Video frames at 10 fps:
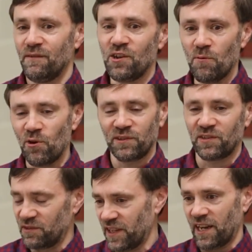Viggo
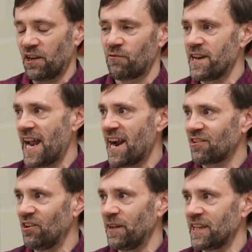Mortensen is like a great
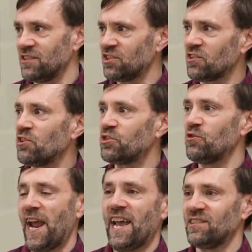actor. Like he's just a little
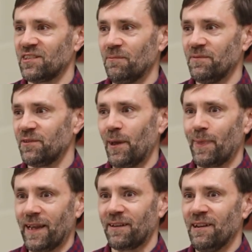too handsome to I
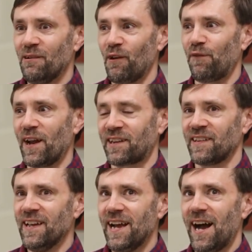think reflect
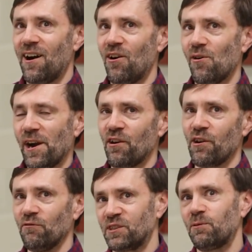how
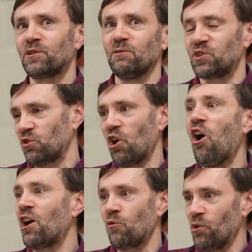Aragorn was supposed to be sort of
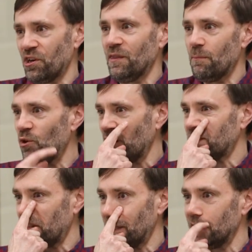awkward in the
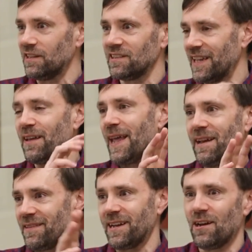books. Like he's just not
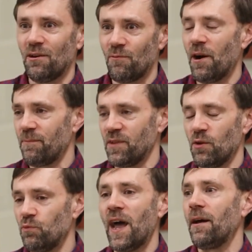that like
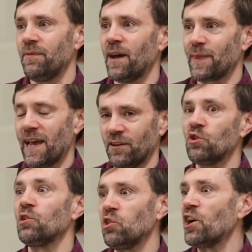not that
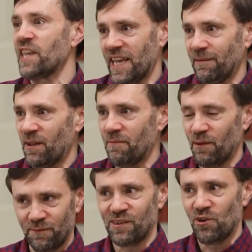good looking, but
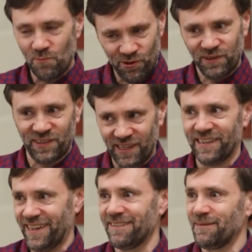Viggo
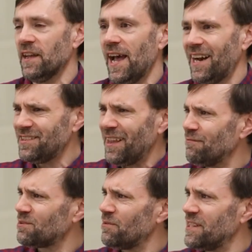Mortensen. I just thought it
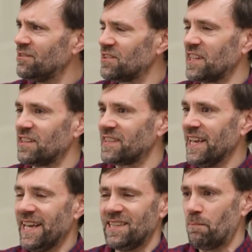was really interesting because
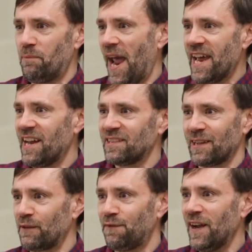he's a badass
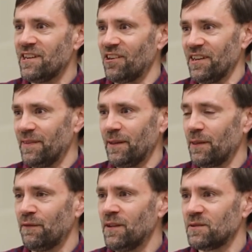like fighter in
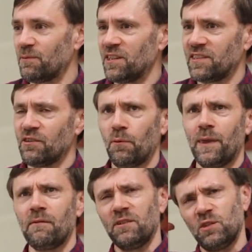the films, but you don't
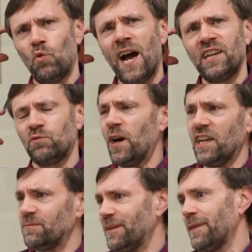think of him as wise. But
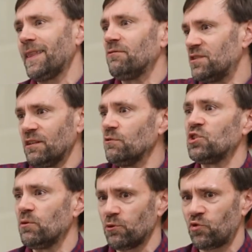I think that was the
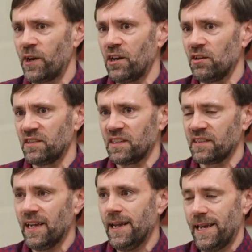original portrayal. Is
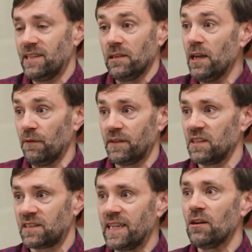he's lived,
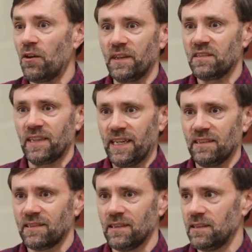he's seen all these
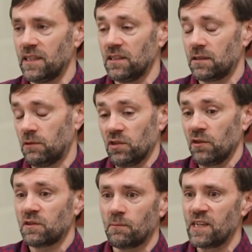things, and he
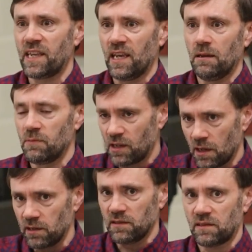deserves to be king
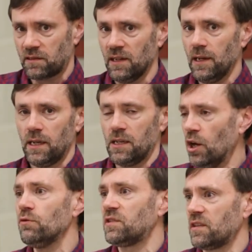because he
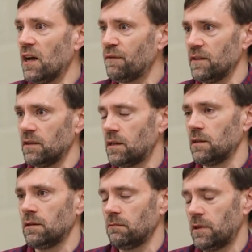knows stuff and
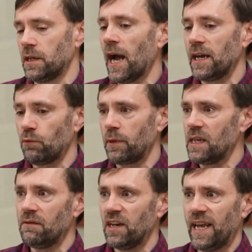can guide with an even